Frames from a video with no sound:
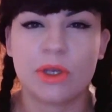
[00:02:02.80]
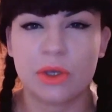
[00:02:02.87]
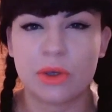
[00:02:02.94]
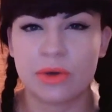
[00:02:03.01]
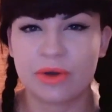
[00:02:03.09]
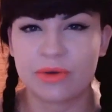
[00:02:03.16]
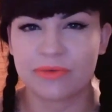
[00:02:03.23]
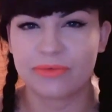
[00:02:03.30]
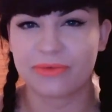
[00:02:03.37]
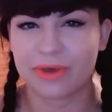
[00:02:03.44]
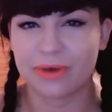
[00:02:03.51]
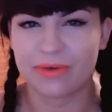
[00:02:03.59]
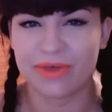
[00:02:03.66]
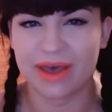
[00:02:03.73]
you don't
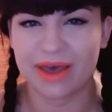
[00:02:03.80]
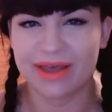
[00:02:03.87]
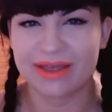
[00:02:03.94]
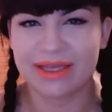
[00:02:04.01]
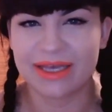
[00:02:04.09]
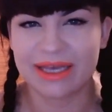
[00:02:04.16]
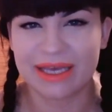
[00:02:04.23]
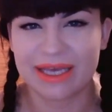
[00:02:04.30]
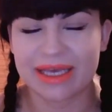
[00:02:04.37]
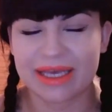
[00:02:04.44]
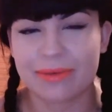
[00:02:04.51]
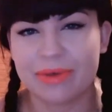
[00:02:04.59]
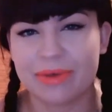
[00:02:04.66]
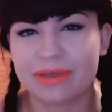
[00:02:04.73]
feel that,
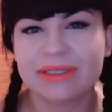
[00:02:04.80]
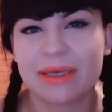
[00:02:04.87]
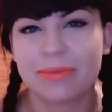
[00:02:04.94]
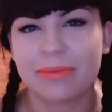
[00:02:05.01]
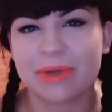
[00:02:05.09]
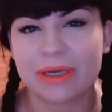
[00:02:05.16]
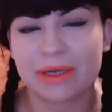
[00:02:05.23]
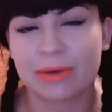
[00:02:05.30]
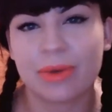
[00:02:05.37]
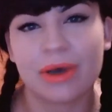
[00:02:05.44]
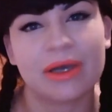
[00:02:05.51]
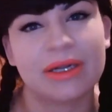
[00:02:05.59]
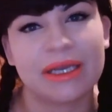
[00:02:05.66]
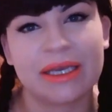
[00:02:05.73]
it builds up in your
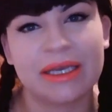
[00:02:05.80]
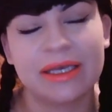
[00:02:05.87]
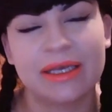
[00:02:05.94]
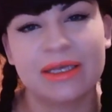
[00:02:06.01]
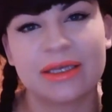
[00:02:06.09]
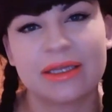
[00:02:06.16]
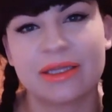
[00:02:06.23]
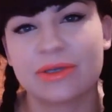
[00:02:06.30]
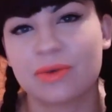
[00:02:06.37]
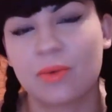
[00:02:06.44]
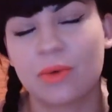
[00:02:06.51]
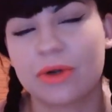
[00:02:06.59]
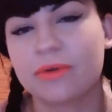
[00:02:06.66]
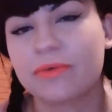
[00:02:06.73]
body. There's a
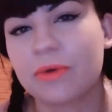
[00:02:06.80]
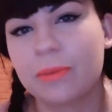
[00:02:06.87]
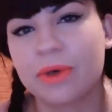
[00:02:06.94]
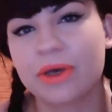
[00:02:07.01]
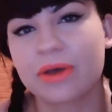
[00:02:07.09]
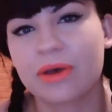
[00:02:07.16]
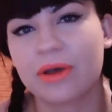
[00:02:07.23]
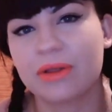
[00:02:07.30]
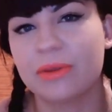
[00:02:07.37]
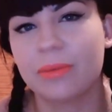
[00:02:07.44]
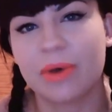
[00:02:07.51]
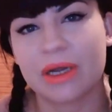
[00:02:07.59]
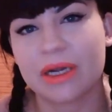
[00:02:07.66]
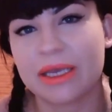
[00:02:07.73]
wonderful book called The
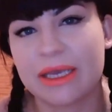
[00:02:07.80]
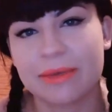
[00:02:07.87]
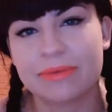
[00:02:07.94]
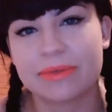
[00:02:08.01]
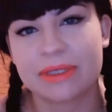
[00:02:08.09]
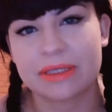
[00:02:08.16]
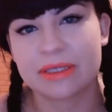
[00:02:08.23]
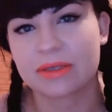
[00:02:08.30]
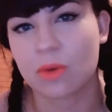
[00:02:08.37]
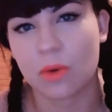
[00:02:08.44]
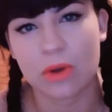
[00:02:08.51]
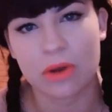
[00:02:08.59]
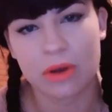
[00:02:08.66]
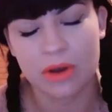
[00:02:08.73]
Body Keeps the
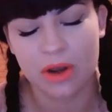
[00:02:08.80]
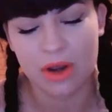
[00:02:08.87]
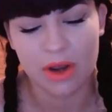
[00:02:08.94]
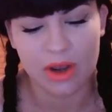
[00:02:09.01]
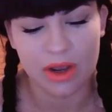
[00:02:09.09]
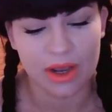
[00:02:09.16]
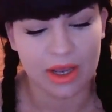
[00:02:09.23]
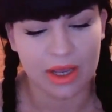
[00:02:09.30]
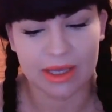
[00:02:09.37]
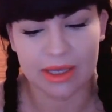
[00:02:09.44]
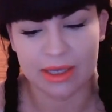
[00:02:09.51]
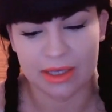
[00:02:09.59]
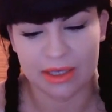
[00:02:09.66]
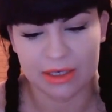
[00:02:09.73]
Score,
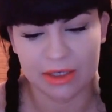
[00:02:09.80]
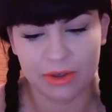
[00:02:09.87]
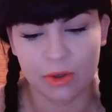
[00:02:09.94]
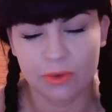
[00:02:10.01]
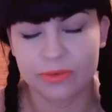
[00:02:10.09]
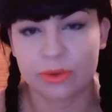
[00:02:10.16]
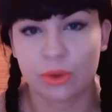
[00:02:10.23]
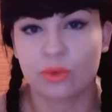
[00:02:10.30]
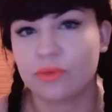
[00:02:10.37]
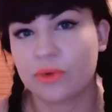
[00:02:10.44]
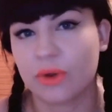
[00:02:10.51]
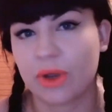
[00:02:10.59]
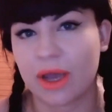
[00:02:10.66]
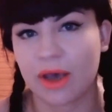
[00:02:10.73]
and it goes
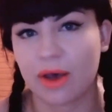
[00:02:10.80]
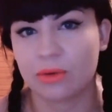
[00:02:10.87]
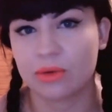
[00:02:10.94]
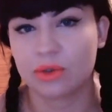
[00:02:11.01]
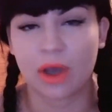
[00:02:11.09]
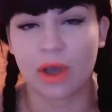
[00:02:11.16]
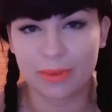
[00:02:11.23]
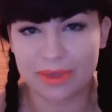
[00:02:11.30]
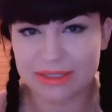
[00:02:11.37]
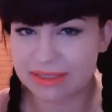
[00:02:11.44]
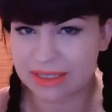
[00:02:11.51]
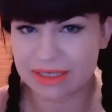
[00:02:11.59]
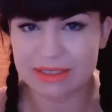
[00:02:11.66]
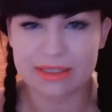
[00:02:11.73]
over how trauma
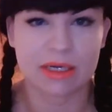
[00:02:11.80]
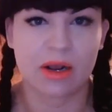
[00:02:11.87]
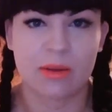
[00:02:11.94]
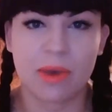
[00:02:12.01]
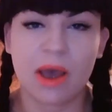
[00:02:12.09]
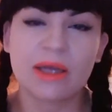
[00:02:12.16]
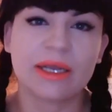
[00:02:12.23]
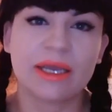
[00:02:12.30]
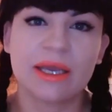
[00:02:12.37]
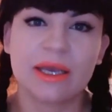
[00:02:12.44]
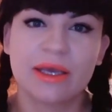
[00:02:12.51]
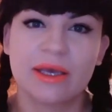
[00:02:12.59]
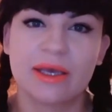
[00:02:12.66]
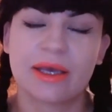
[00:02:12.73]
stays in our body
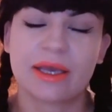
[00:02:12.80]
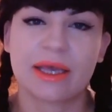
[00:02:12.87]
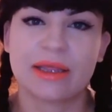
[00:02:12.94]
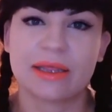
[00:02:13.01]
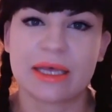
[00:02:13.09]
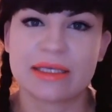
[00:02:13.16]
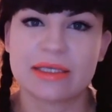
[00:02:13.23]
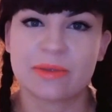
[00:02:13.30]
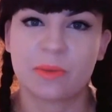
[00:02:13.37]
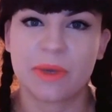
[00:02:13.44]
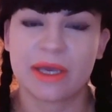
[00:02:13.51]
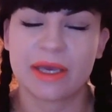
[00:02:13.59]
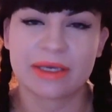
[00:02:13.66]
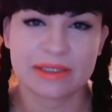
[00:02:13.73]
unless
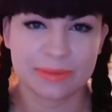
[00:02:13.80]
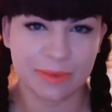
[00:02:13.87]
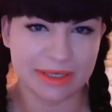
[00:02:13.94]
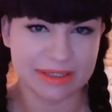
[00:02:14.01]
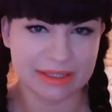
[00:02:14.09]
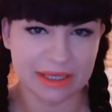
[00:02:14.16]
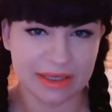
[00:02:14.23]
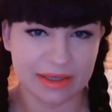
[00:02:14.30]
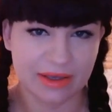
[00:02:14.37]
we express it.